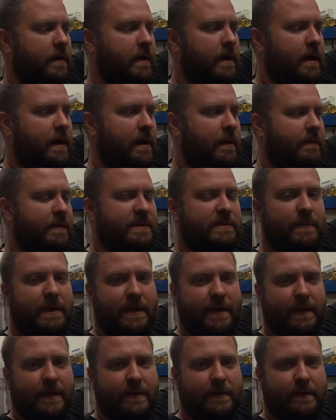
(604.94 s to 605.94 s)
That's
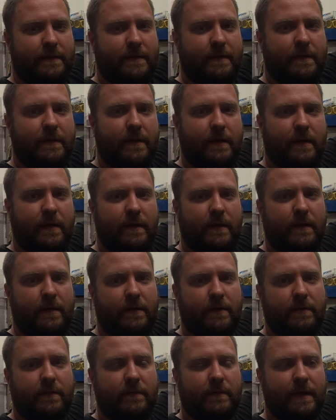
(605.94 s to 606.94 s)
about it.
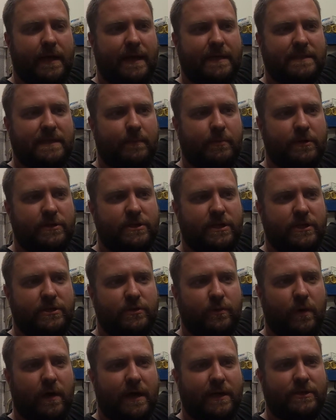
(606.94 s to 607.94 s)
Guys, I
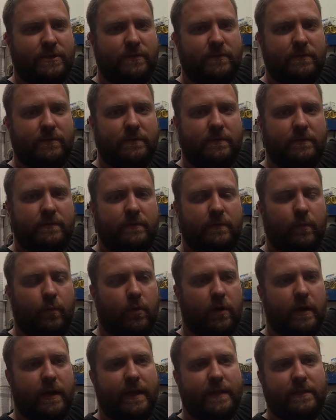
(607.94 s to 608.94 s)
appreciate you watching.
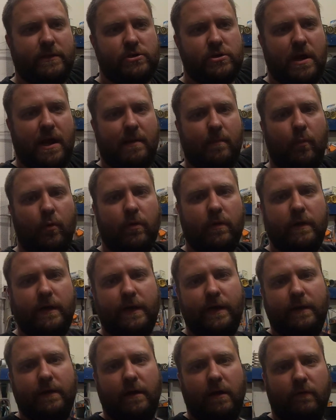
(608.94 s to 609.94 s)
We're gonna hit the track more
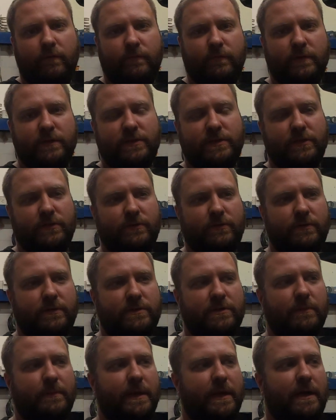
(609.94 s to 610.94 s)
here hopefully soon.
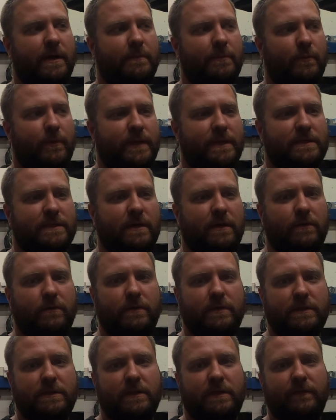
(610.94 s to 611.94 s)
It's gonna be a couple weeks though,
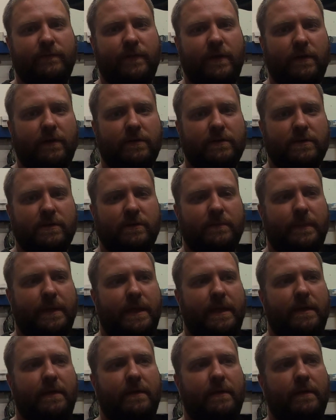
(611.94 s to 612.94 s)
because the converter is gonna
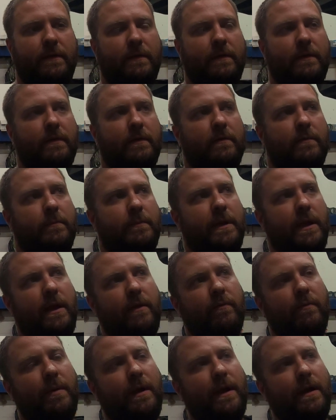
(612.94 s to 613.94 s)
be
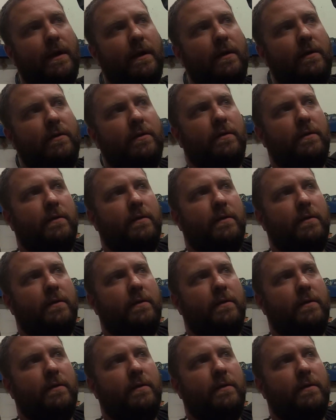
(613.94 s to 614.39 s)
being repaired.